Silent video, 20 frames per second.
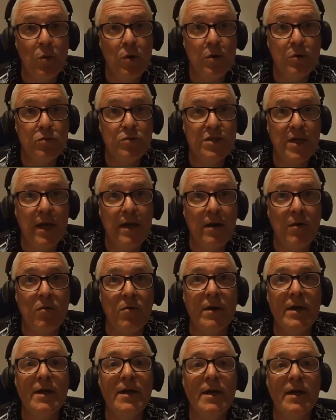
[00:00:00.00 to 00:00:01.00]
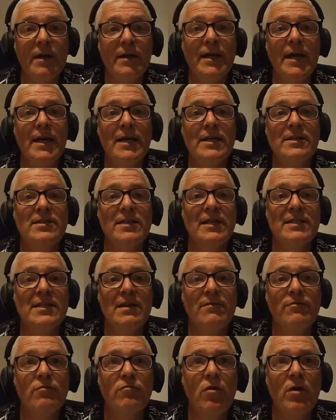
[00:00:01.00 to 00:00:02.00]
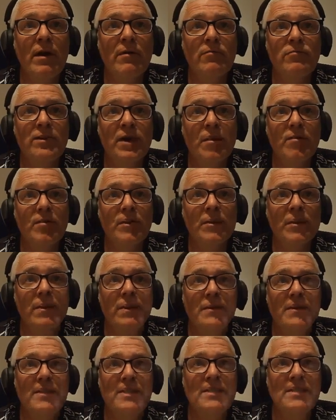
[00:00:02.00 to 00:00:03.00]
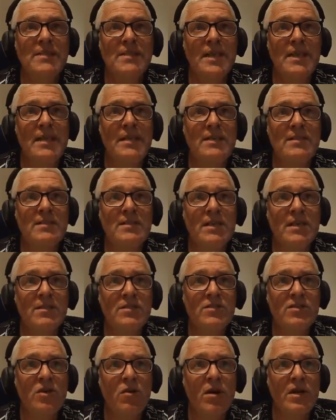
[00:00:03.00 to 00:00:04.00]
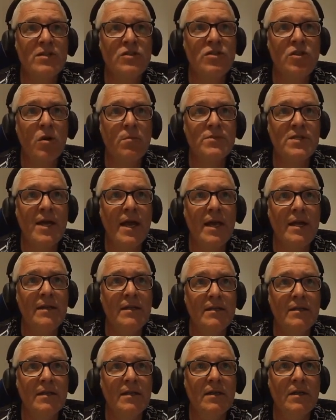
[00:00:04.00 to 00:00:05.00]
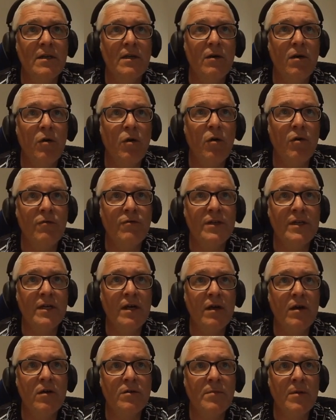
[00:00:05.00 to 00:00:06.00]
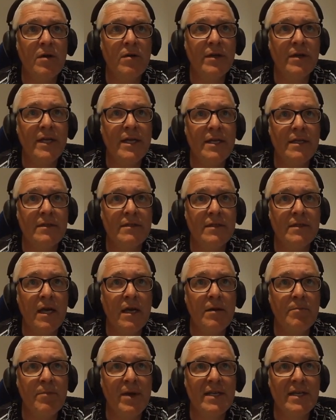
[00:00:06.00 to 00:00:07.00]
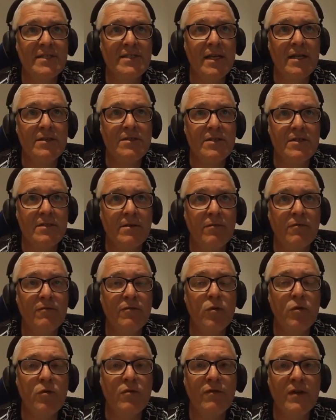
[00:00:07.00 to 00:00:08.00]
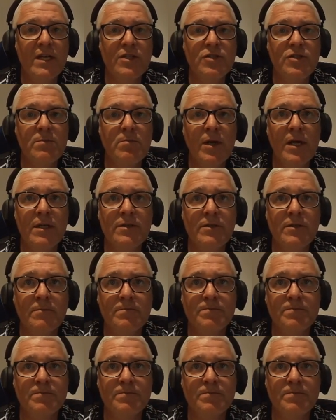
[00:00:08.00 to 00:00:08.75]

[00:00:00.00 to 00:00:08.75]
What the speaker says: will tell. Okay, so let's have a roundup. This is the entire top 10 of the card market bestsellers for Flesh and Blood.